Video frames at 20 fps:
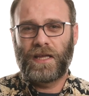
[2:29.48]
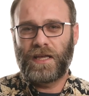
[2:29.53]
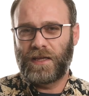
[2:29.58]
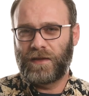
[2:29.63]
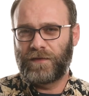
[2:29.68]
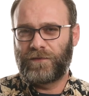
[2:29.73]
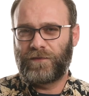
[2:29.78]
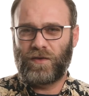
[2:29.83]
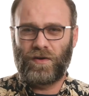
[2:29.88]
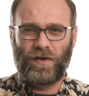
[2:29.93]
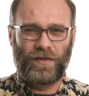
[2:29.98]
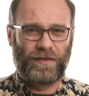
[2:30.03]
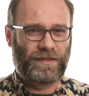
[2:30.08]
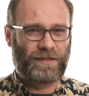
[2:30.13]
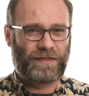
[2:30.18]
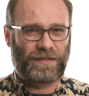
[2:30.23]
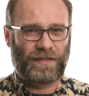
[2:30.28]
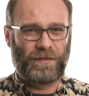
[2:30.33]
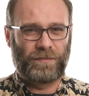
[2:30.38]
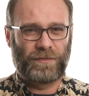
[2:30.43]
If, on the
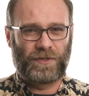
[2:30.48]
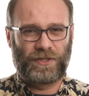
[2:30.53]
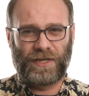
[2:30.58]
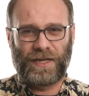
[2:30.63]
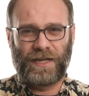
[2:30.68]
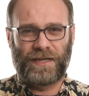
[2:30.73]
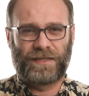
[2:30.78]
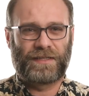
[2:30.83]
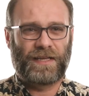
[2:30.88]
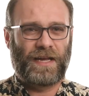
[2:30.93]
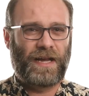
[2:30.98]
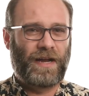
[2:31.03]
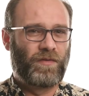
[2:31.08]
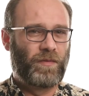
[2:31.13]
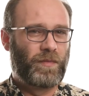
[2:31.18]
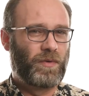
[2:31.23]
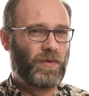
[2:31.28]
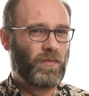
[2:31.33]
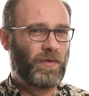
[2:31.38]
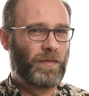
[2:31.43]
slim chance the
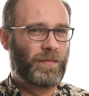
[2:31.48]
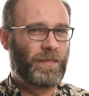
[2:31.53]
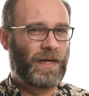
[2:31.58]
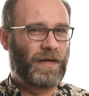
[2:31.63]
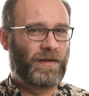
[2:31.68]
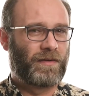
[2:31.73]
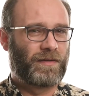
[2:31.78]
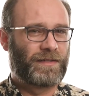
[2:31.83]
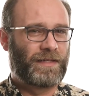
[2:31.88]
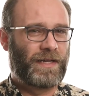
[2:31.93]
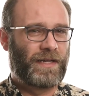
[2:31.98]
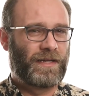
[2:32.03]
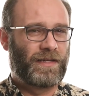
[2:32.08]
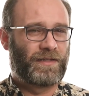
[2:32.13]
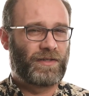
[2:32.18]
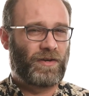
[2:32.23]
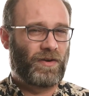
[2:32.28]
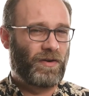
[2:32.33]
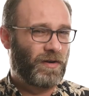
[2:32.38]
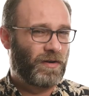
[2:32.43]
Ivory-Billed Woodpecker
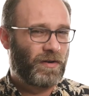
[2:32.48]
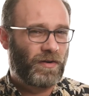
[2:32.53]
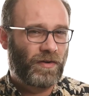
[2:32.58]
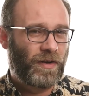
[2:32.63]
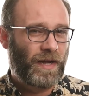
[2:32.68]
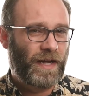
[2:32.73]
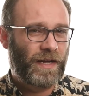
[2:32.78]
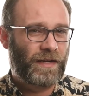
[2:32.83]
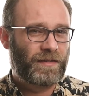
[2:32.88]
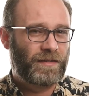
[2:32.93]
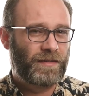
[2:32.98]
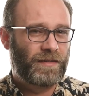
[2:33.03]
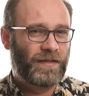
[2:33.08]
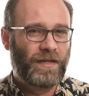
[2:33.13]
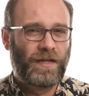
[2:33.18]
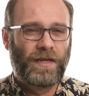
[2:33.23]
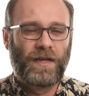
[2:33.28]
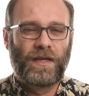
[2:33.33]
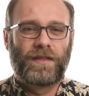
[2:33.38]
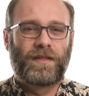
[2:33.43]
sightings are correct,
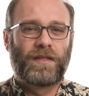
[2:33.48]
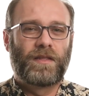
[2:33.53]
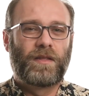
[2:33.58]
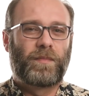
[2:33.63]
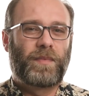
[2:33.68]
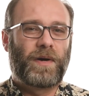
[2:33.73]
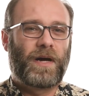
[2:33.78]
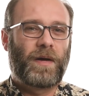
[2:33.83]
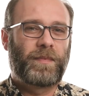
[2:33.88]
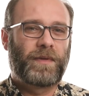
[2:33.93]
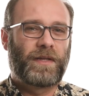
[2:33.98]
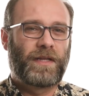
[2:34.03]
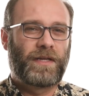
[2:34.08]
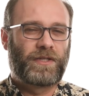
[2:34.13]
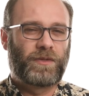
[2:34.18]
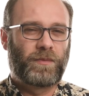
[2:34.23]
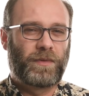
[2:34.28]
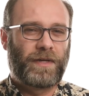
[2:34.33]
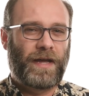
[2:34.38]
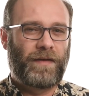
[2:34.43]
then the
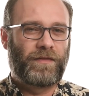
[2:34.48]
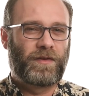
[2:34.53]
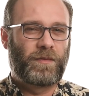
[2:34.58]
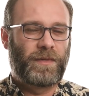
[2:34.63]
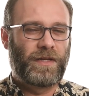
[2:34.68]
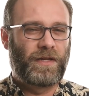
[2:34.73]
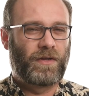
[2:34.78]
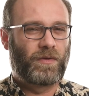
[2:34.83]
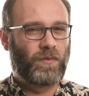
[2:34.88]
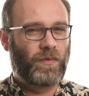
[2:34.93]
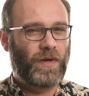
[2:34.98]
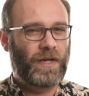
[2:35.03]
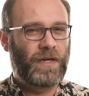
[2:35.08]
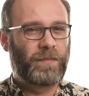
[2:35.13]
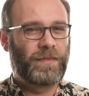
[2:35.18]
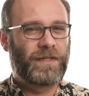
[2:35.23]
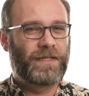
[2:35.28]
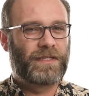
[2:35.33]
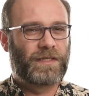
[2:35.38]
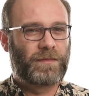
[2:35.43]
population would have to be
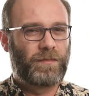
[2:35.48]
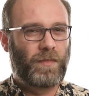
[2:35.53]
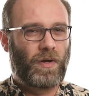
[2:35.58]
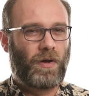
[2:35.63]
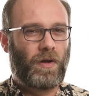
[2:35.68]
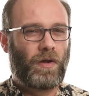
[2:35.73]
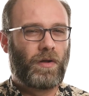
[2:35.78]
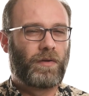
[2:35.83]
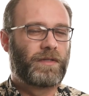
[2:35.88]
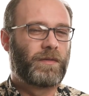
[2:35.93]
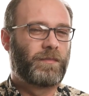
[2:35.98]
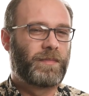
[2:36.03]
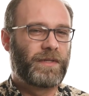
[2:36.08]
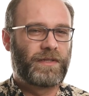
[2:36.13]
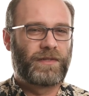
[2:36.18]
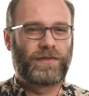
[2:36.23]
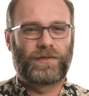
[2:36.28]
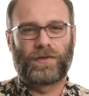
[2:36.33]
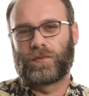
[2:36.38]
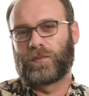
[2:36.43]
incredibly small to
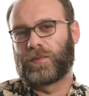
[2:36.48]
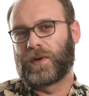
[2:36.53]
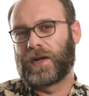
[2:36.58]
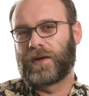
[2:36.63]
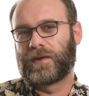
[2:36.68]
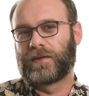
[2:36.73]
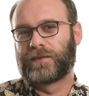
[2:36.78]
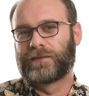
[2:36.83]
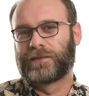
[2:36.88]
be so rare.